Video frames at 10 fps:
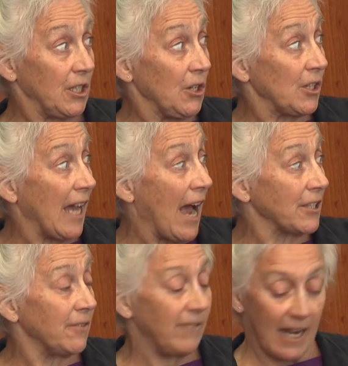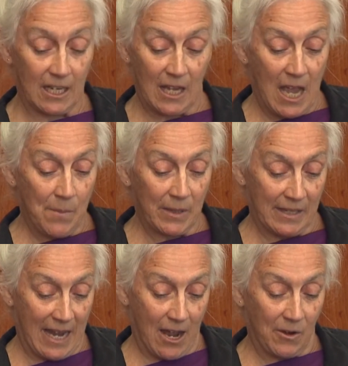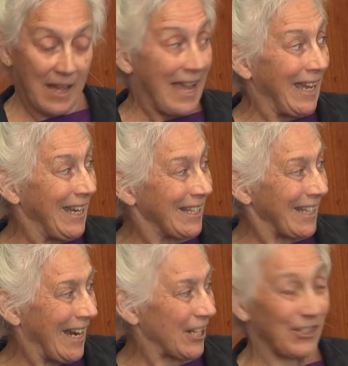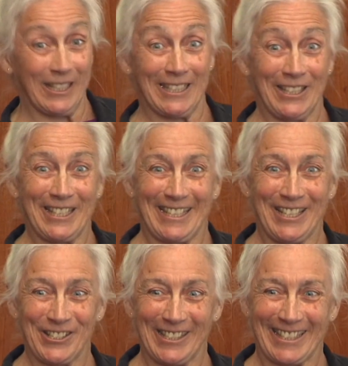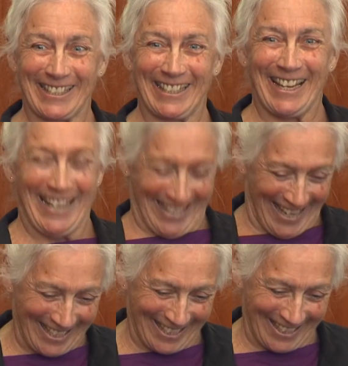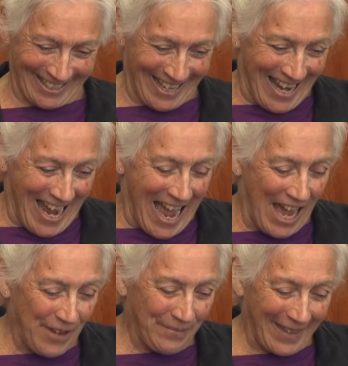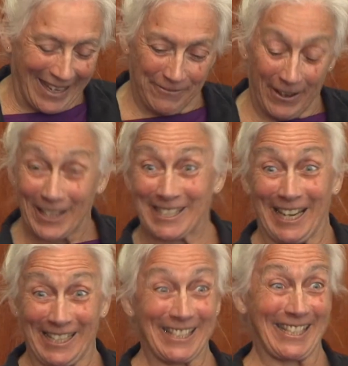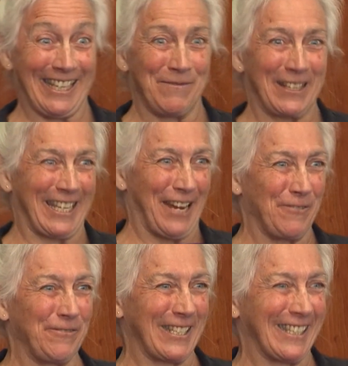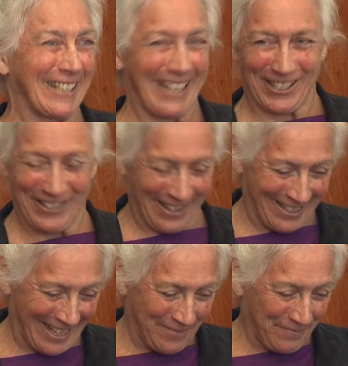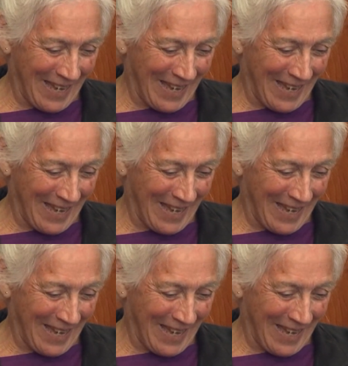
usually housed in Vienna, but now is actually in Los Angeles. Yes. Very exciting to see, I must say, when visiting the collection the other day.